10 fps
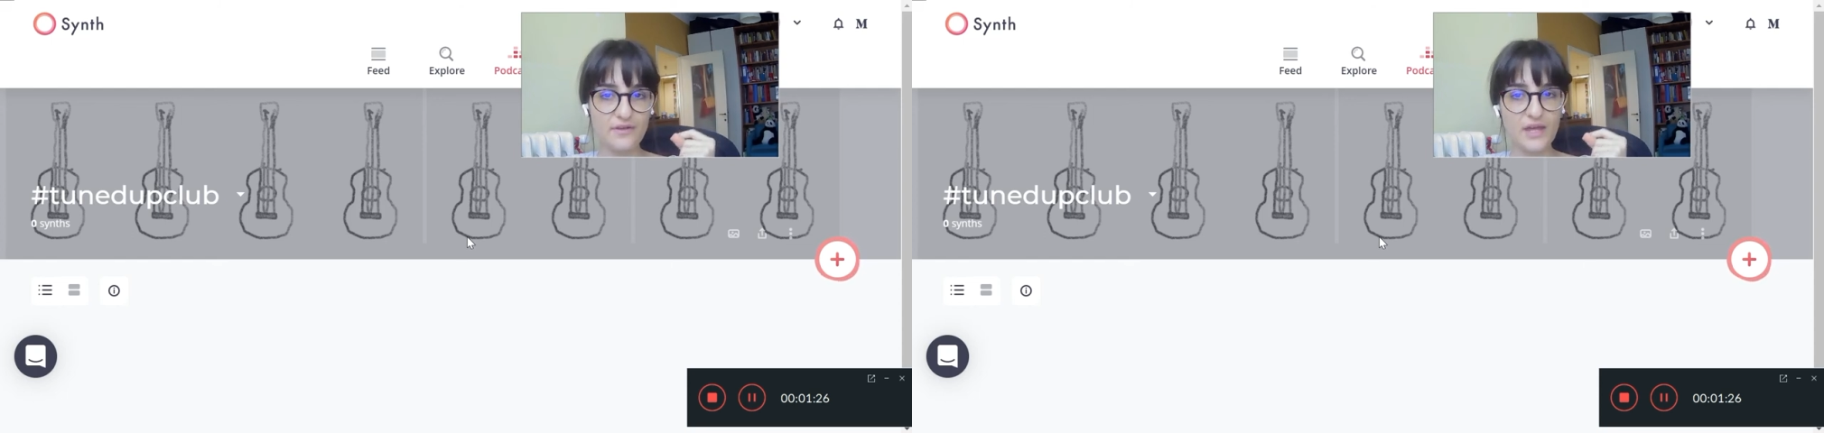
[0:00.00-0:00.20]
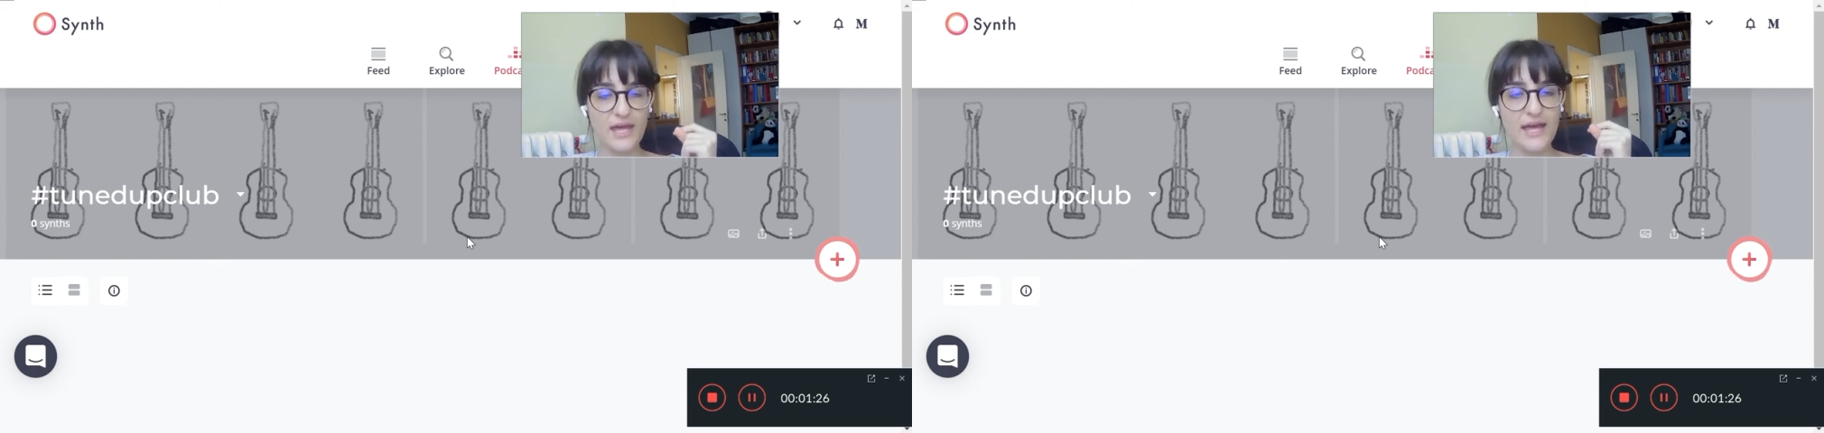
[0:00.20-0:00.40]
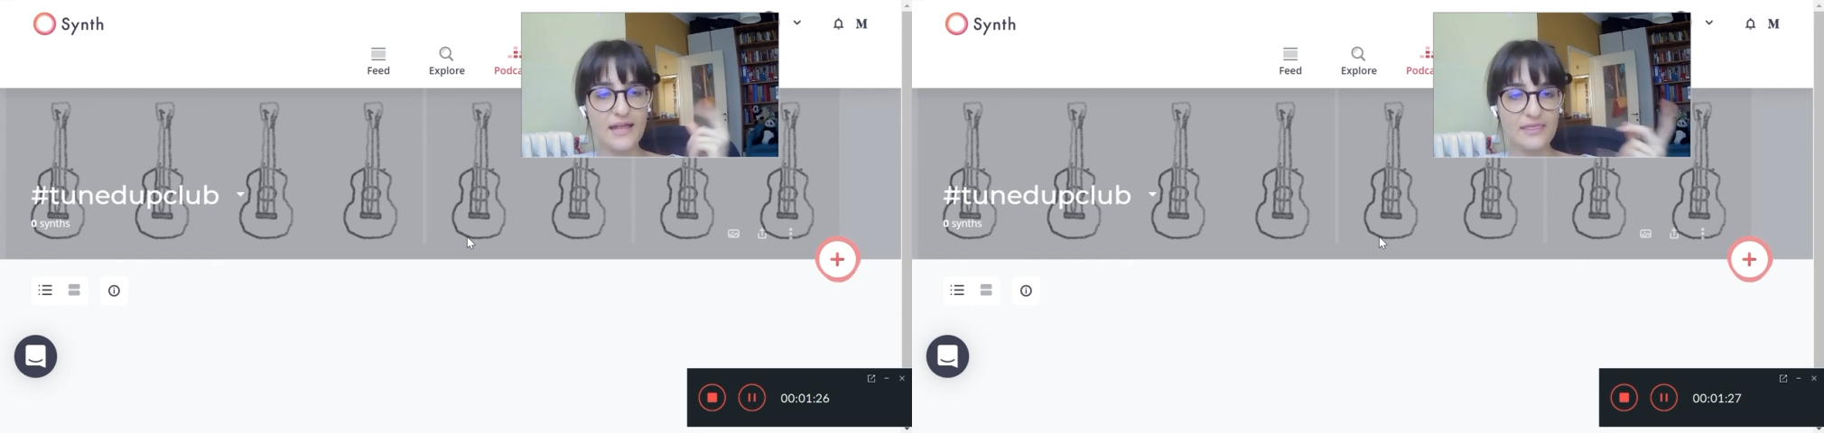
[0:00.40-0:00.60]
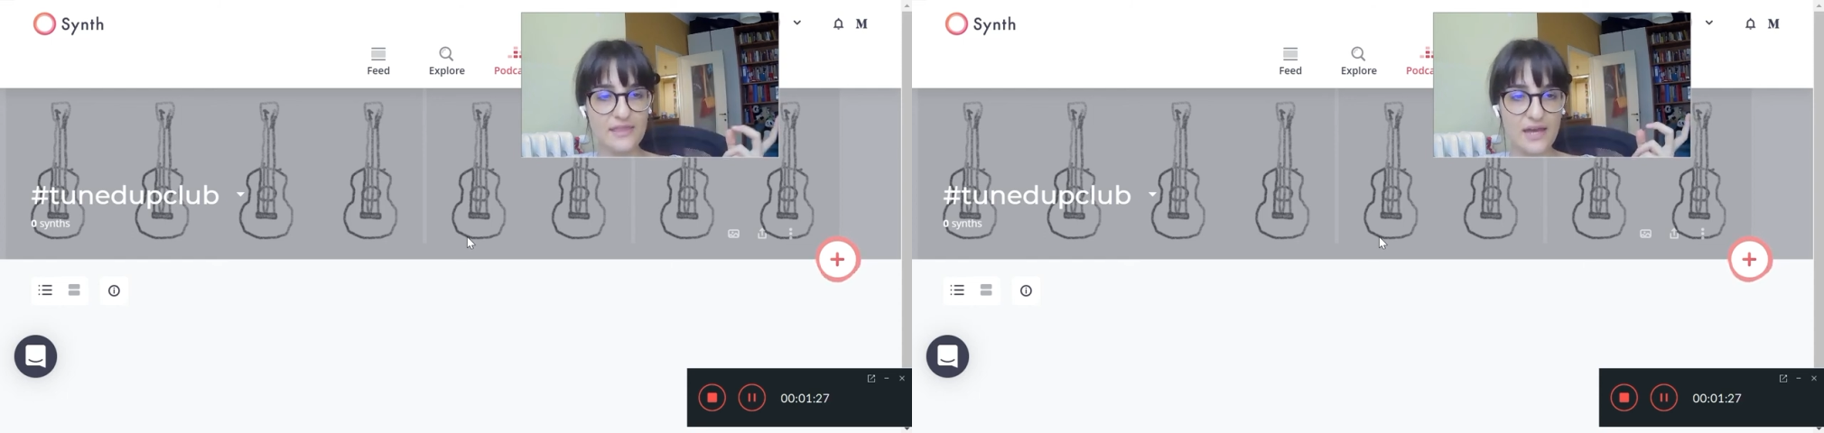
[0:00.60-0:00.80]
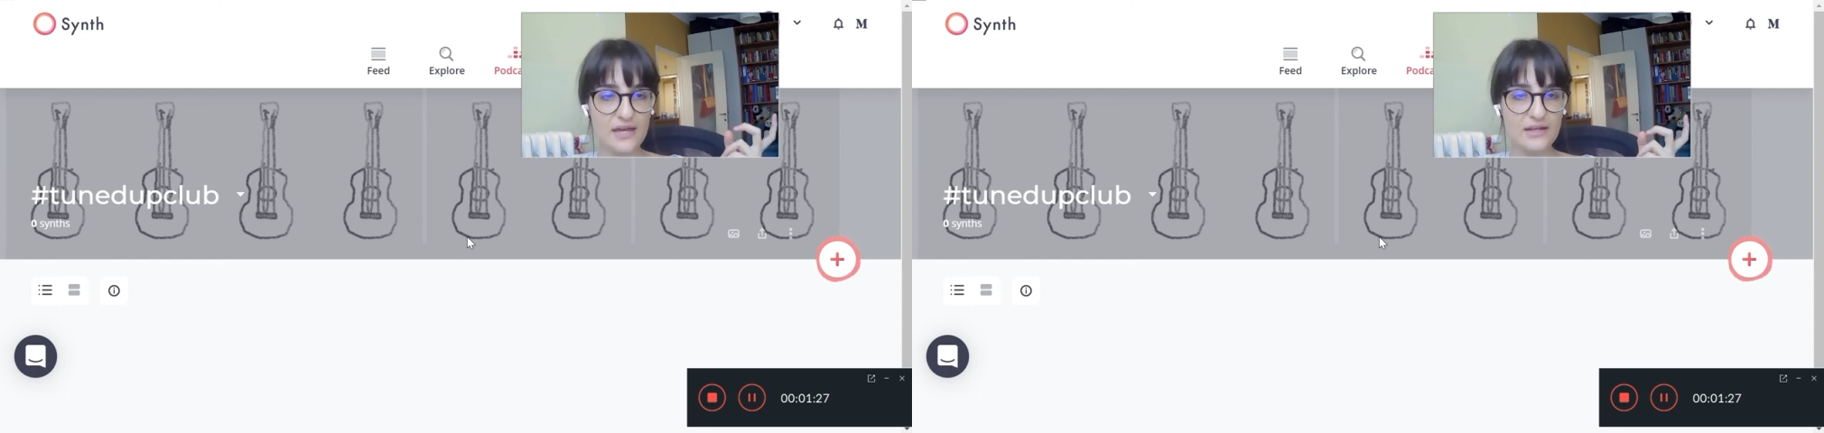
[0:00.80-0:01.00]
And
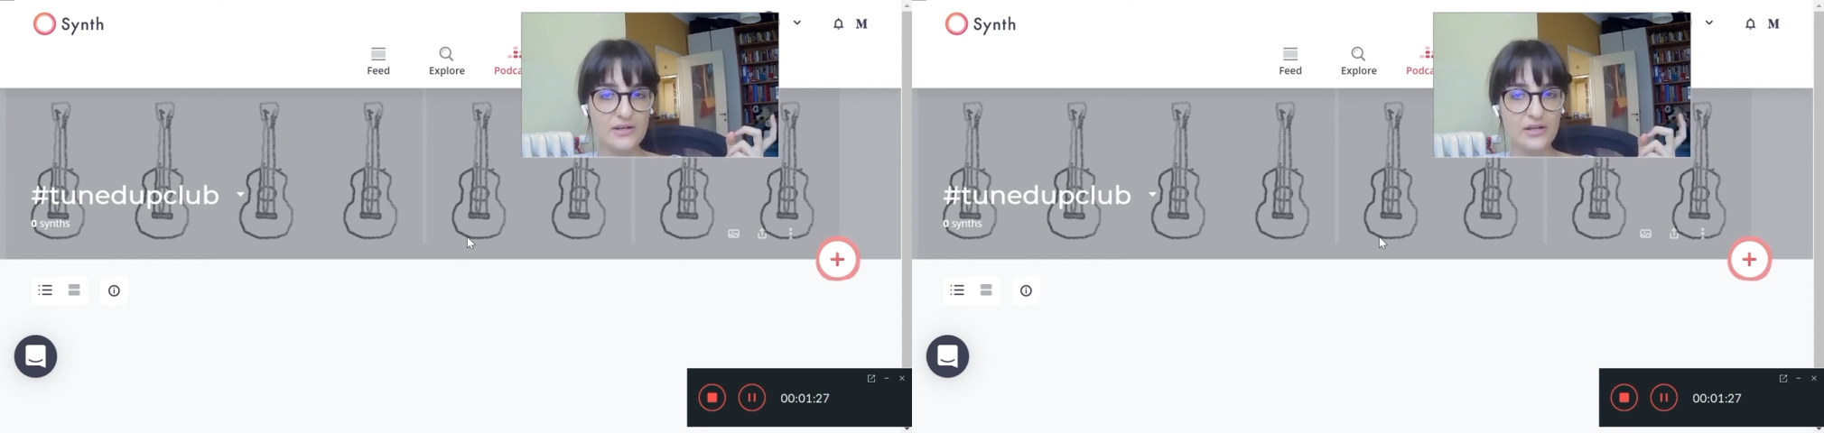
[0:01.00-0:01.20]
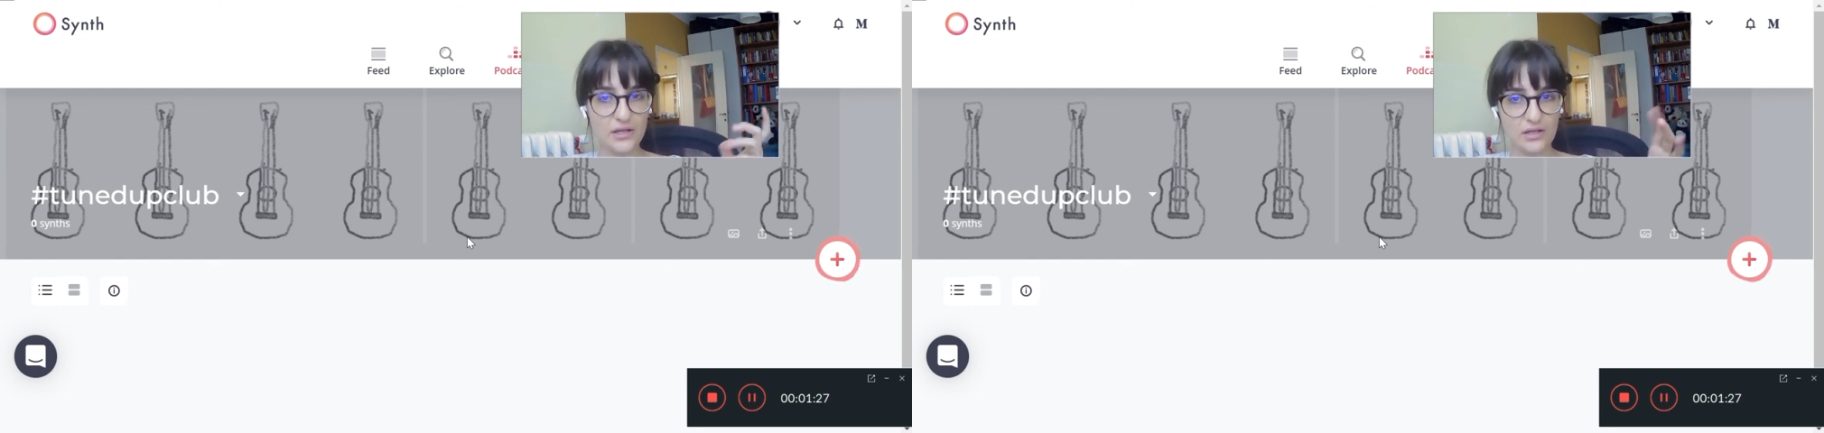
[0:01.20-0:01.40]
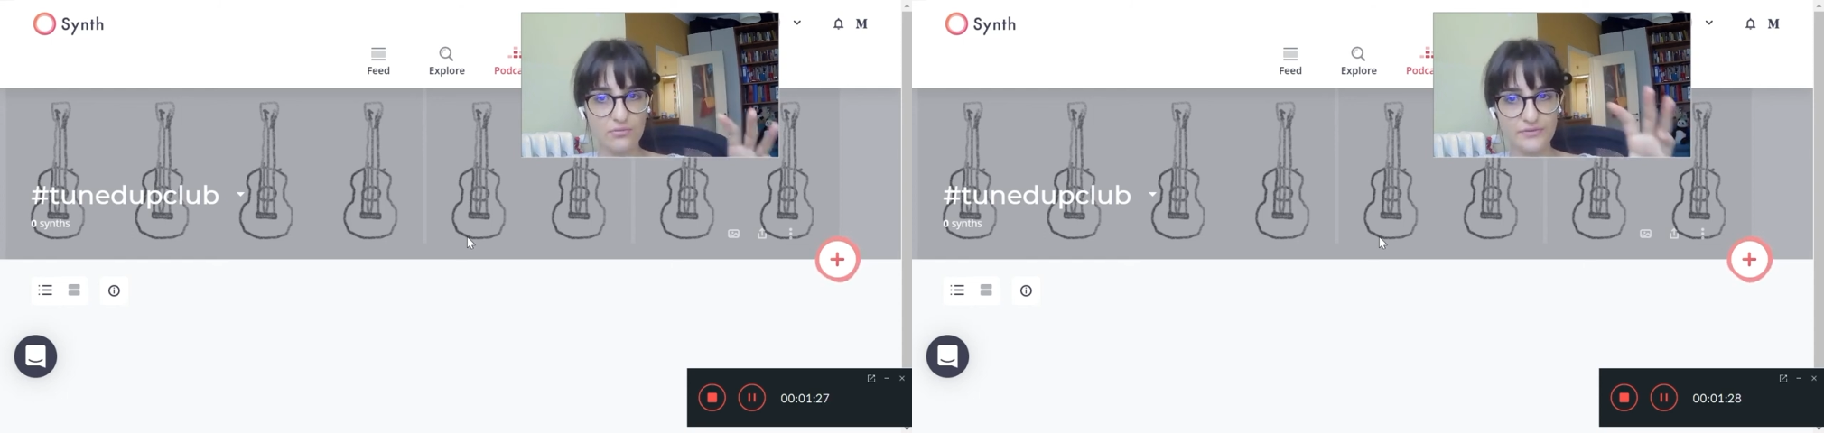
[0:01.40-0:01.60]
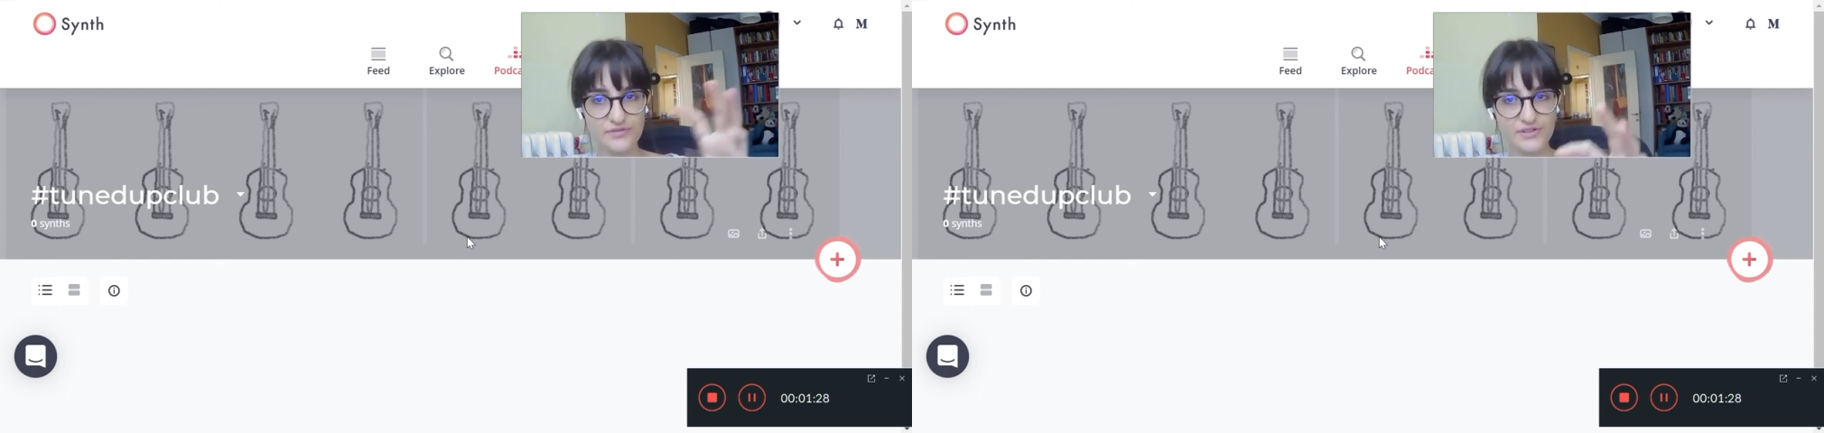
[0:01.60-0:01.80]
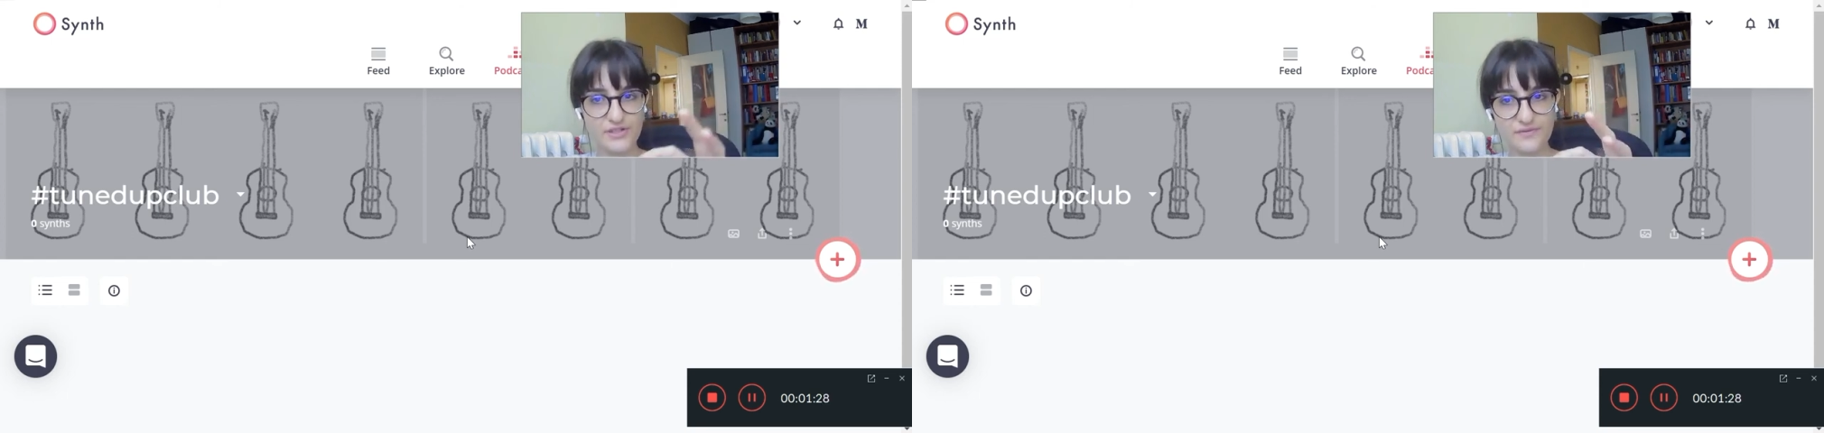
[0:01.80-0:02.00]
then with
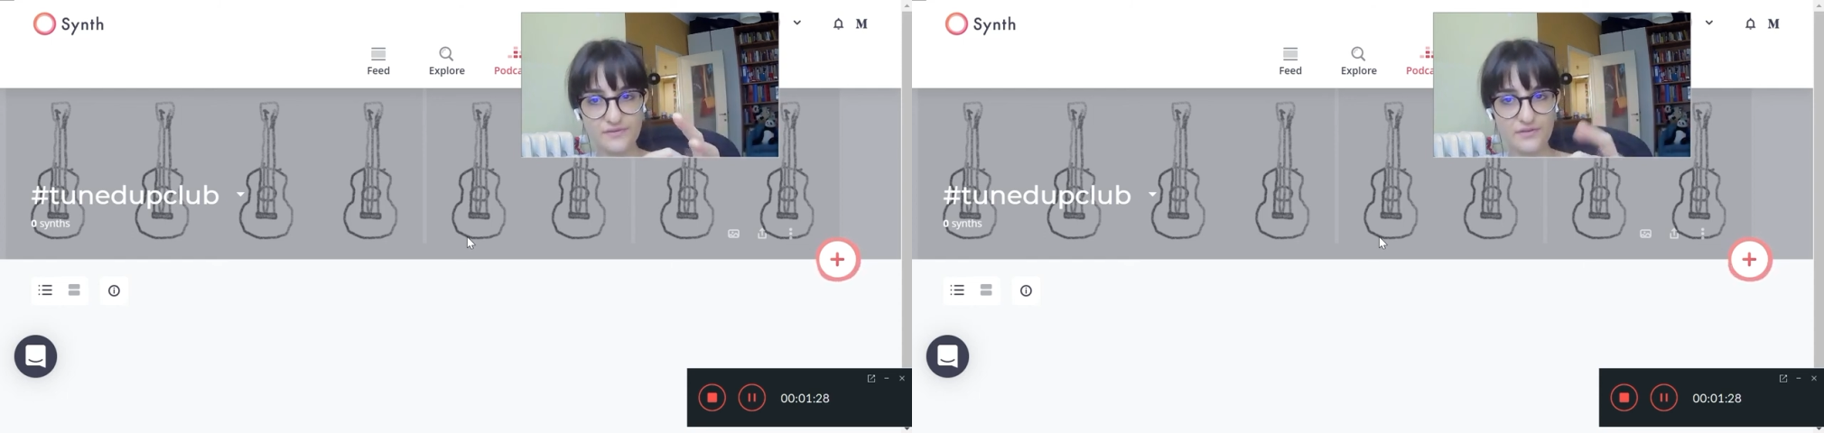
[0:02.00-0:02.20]
Synth,